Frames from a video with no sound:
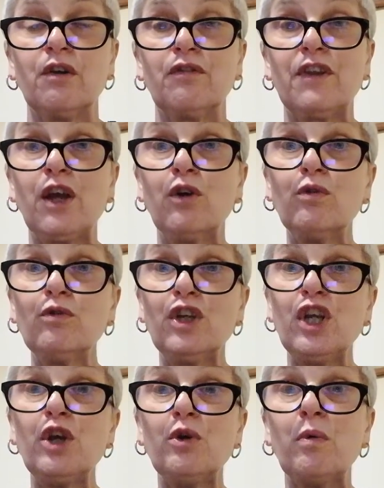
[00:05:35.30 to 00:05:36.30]
for they all
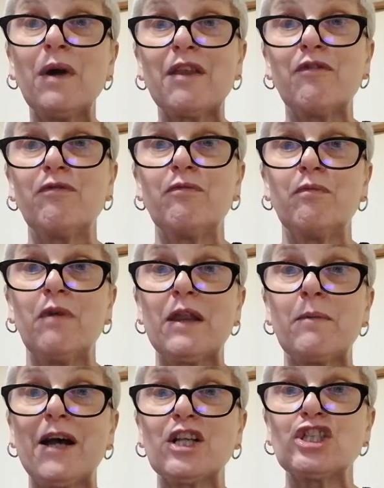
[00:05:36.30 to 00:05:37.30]
knew where the
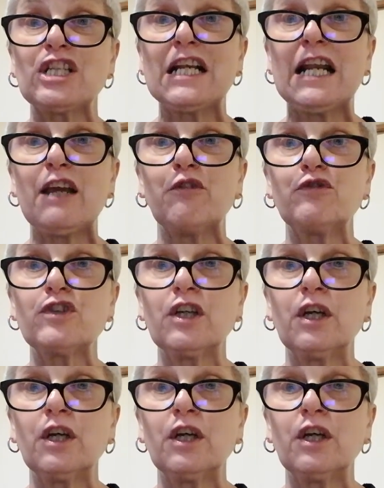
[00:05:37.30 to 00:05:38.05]
Banshee lived,